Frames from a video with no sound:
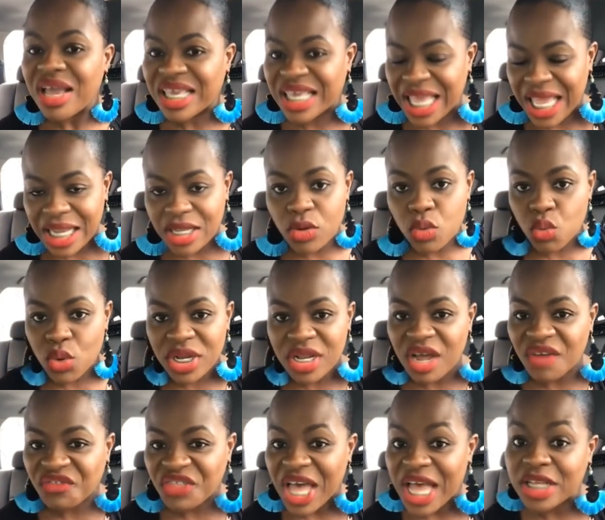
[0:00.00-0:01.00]
Get rid
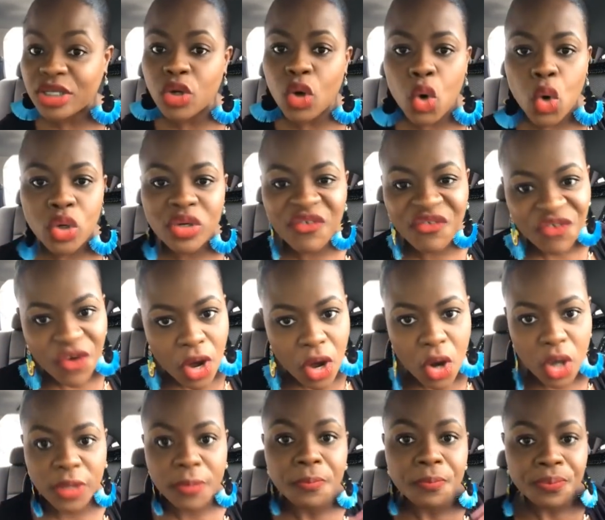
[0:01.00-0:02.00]
of that old
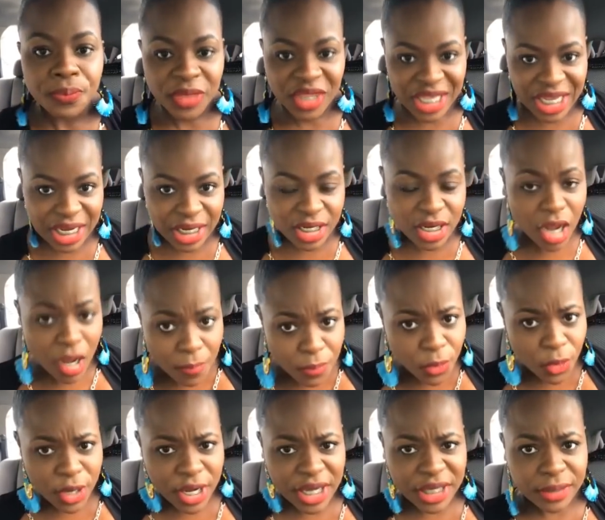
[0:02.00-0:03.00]
phone. Get an
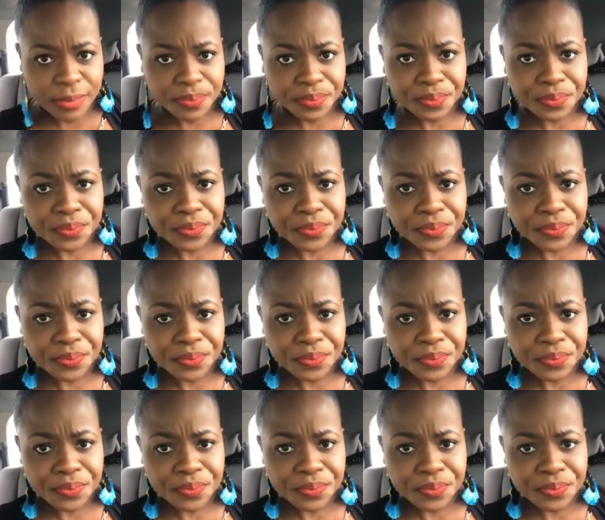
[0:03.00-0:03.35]
upgrade.